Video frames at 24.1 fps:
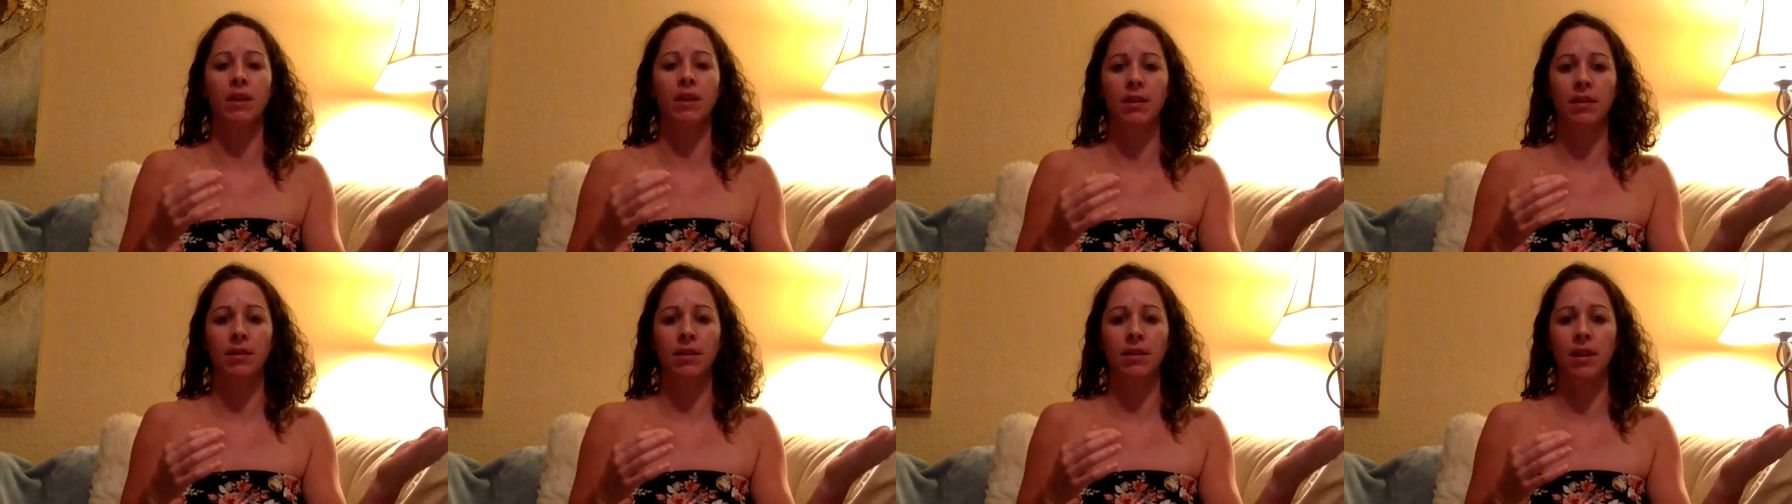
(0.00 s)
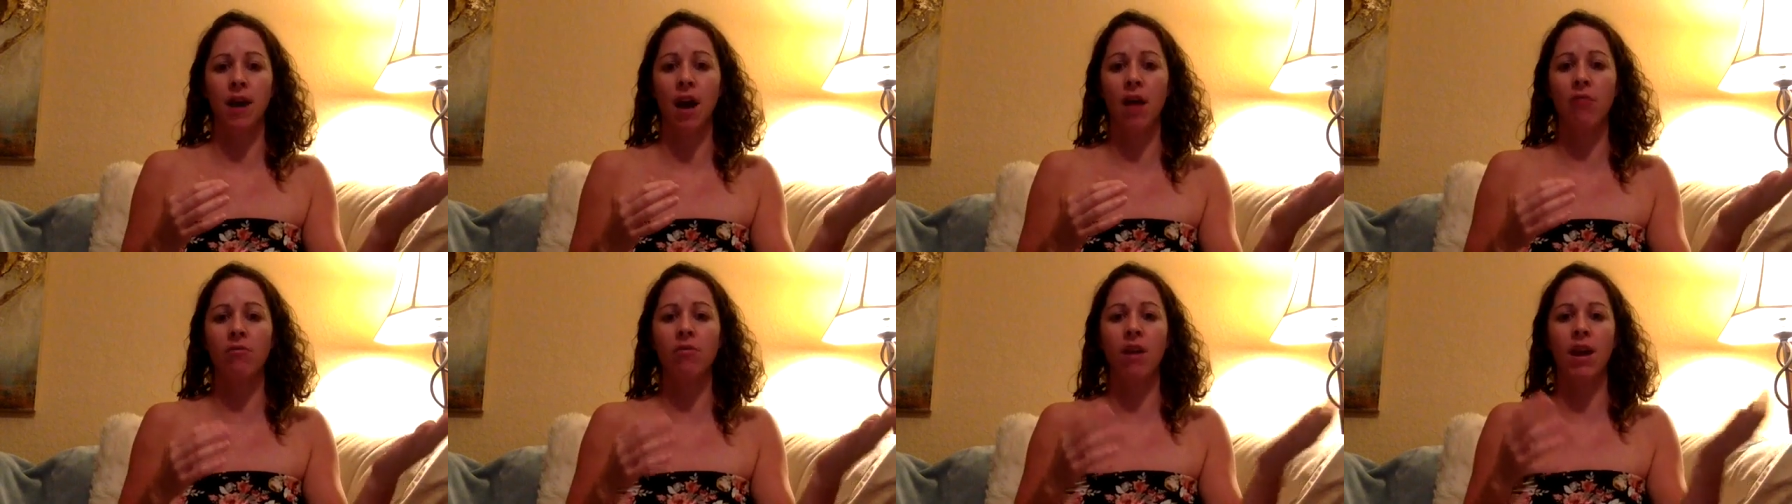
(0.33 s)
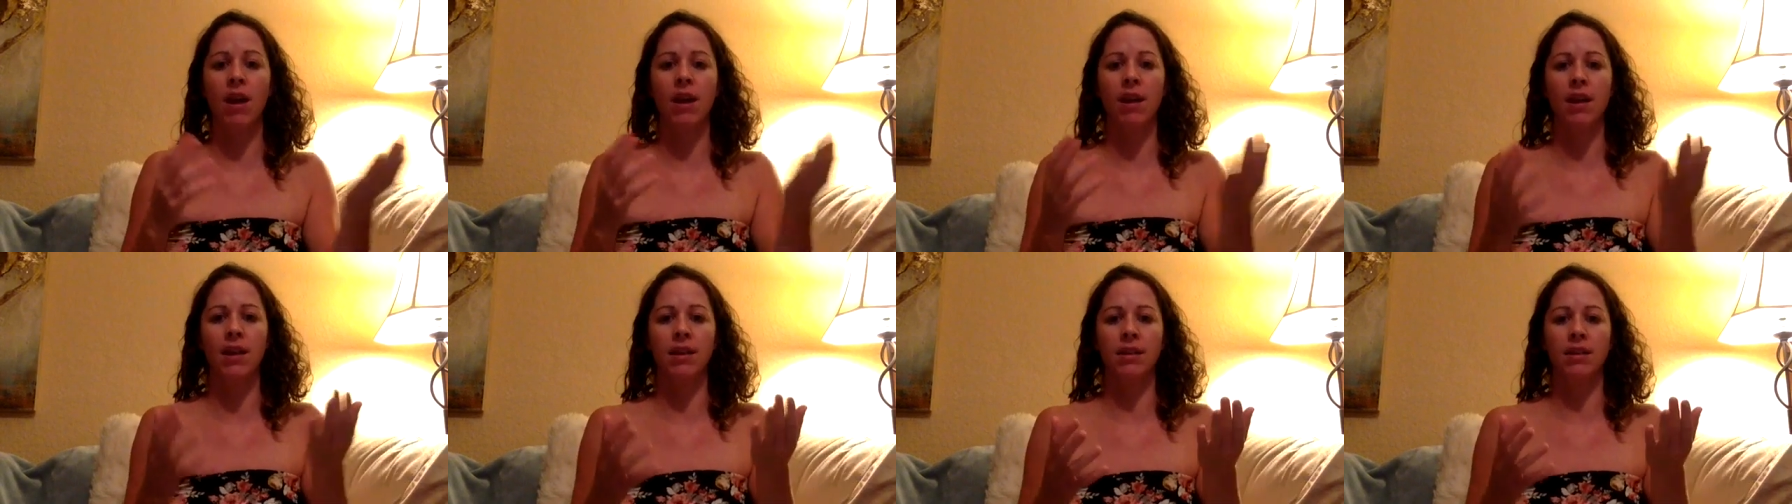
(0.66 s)
it's not
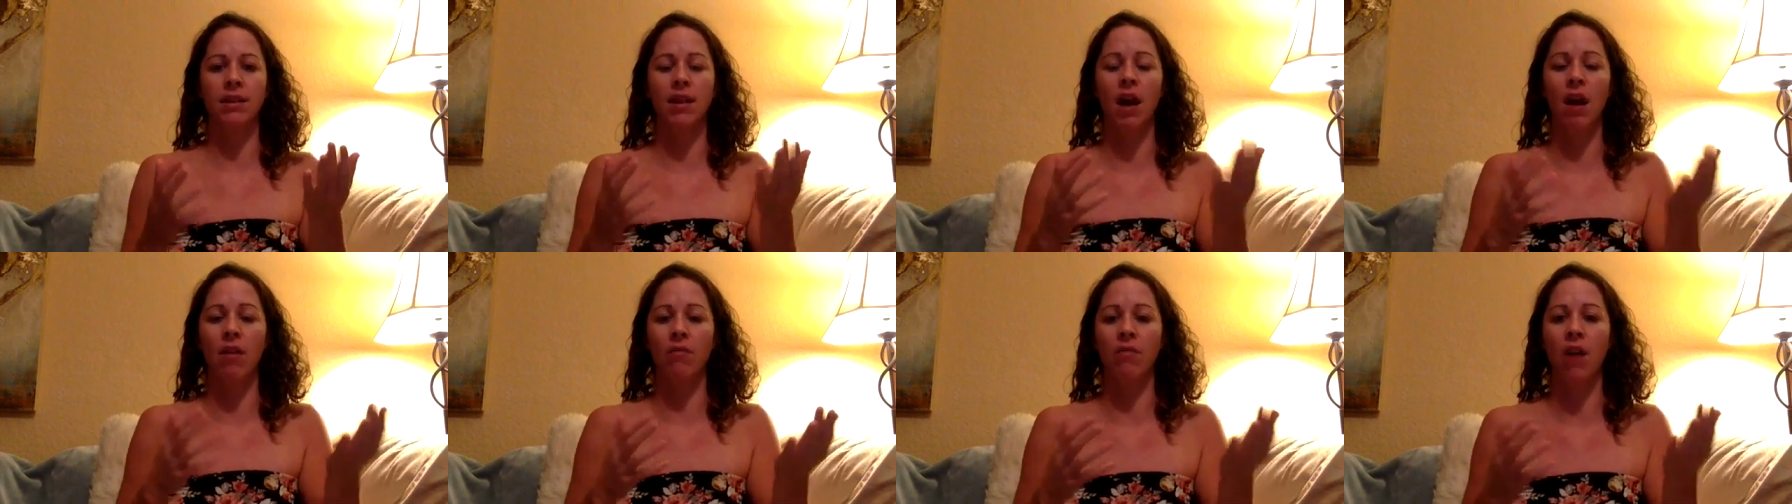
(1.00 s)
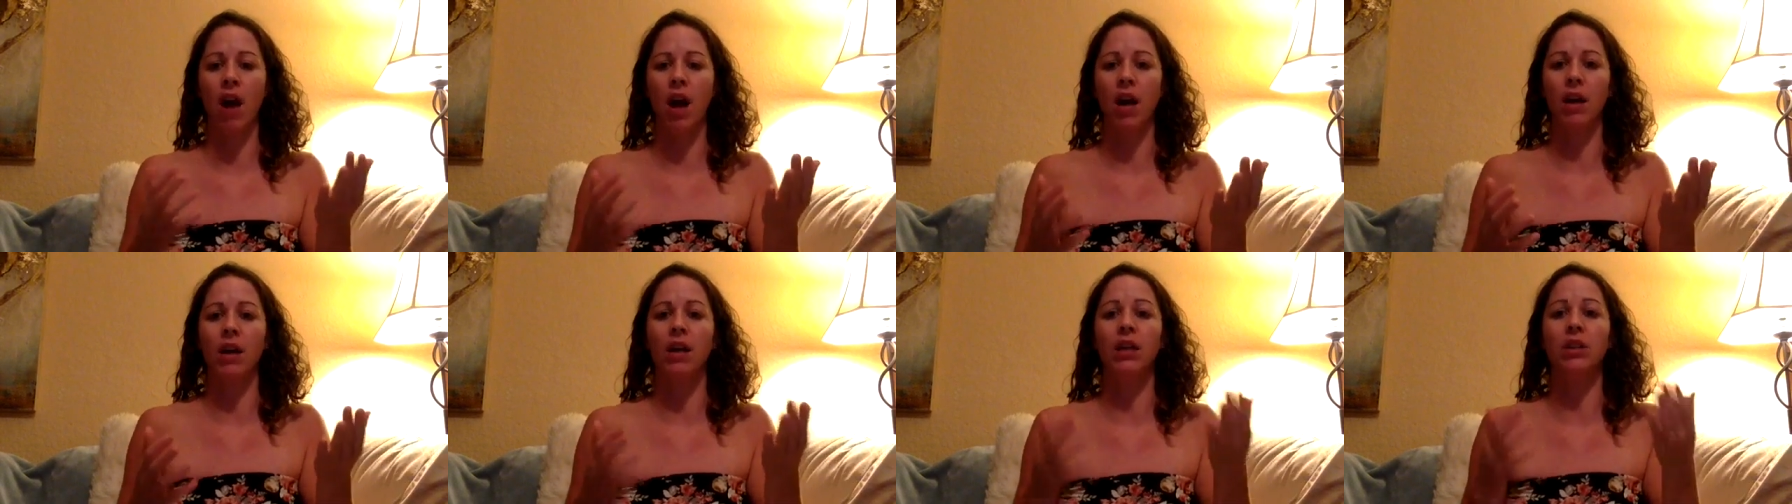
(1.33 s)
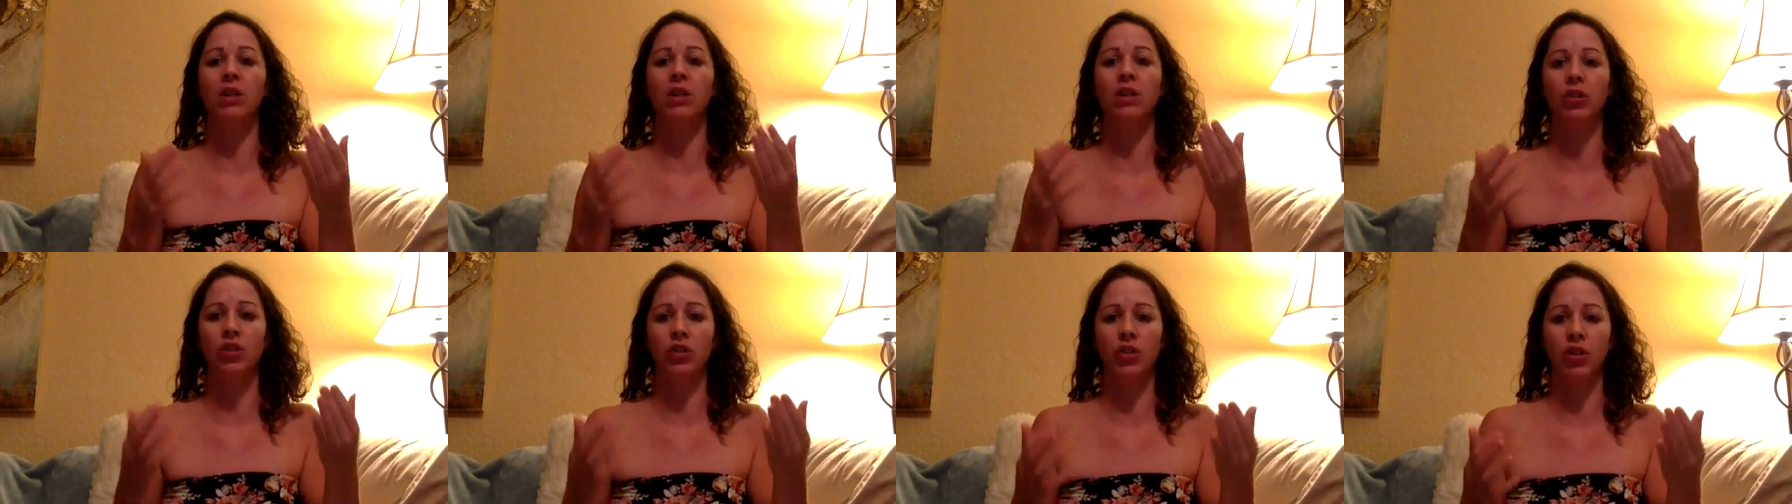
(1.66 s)
right, it's not wrong,
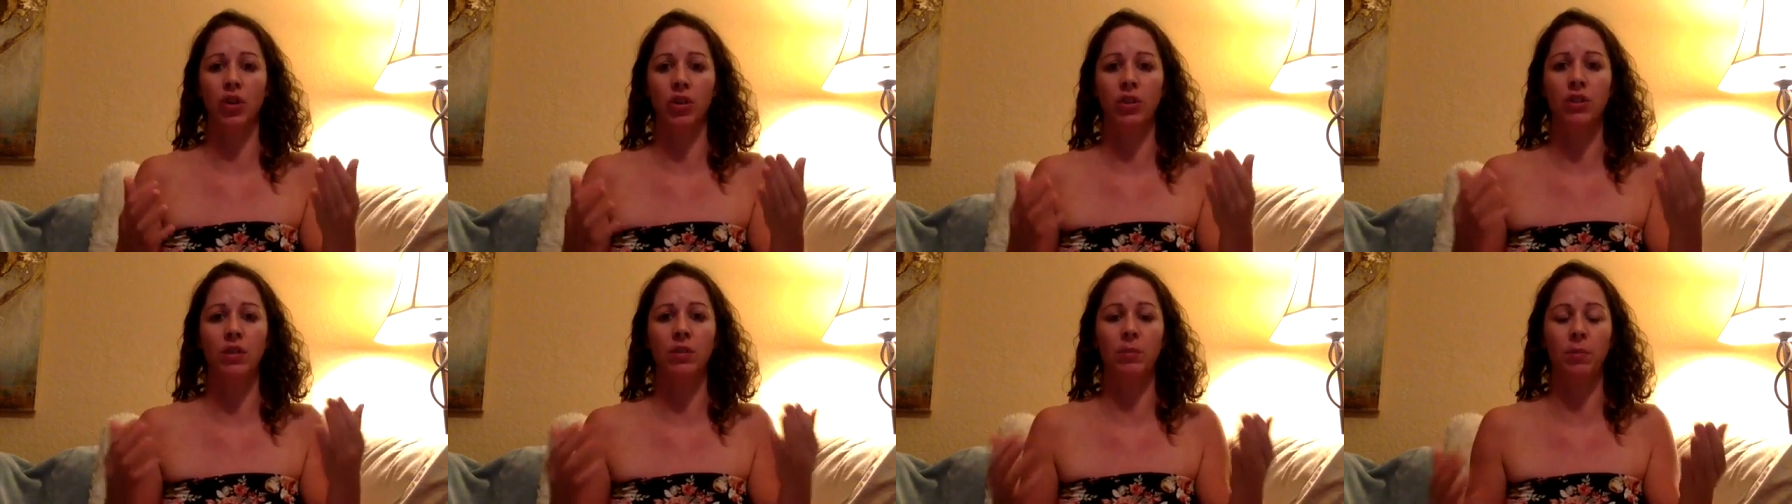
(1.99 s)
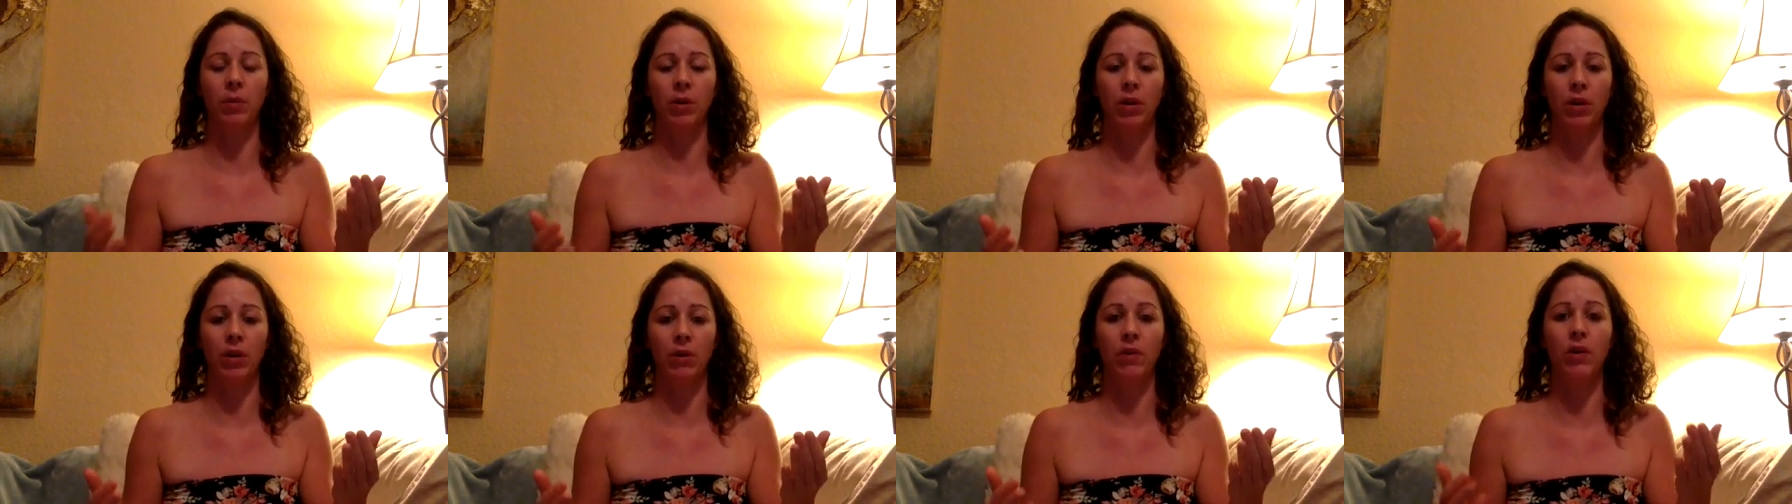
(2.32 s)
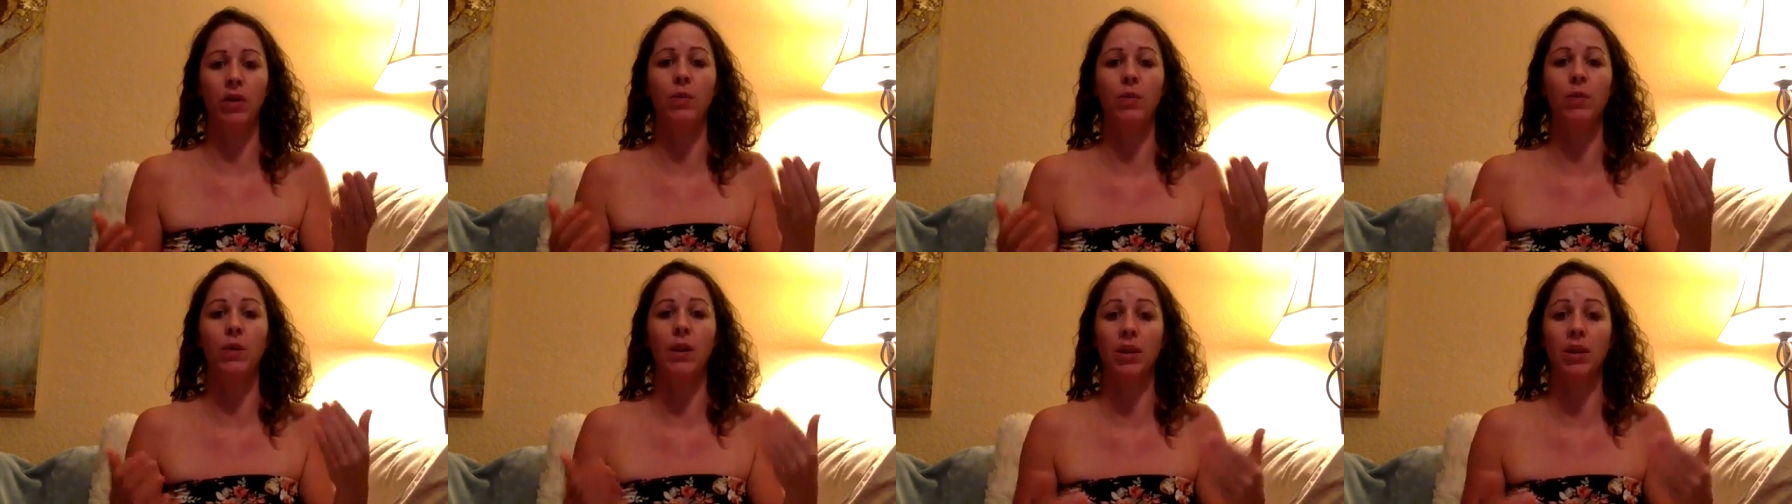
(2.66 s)
it's just the point of view,